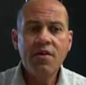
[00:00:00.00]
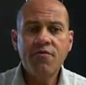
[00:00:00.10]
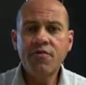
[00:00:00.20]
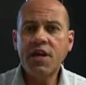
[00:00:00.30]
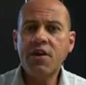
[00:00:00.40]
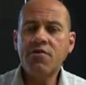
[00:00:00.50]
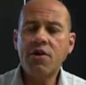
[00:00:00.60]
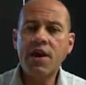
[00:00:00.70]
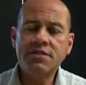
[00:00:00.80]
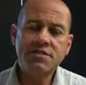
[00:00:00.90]
Free
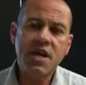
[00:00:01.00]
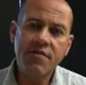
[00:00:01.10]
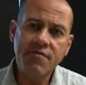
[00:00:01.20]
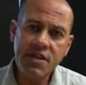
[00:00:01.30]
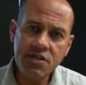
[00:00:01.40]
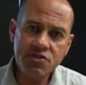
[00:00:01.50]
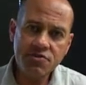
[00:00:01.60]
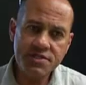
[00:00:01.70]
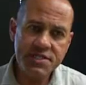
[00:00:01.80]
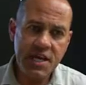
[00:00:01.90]
Carrier At is kind of an
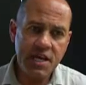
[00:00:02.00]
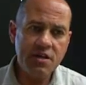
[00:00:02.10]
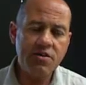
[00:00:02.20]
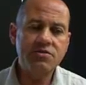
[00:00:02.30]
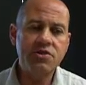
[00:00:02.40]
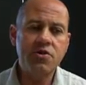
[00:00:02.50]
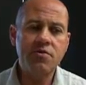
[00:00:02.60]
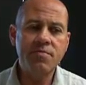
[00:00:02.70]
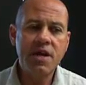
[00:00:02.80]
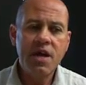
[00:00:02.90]
interesting
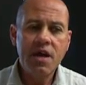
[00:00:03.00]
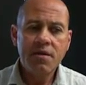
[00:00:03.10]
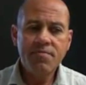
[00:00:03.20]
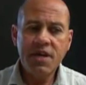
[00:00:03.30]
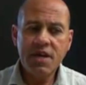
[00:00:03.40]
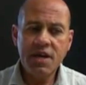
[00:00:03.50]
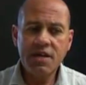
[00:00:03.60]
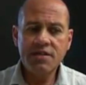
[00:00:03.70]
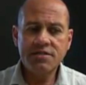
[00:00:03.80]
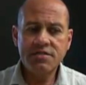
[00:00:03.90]
Incoterm
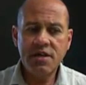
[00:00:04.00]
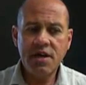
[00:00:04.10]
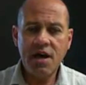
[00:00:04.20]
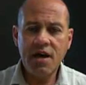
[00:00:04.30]
because